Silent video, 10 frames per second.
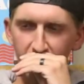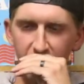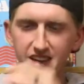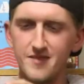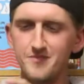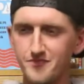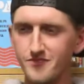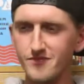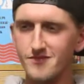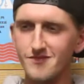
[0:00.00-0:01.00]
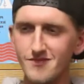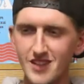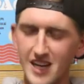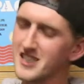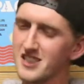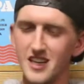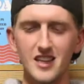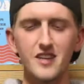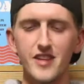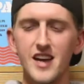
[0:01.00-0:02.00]
And I
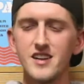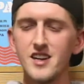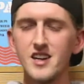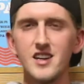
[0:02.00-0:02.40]
love that.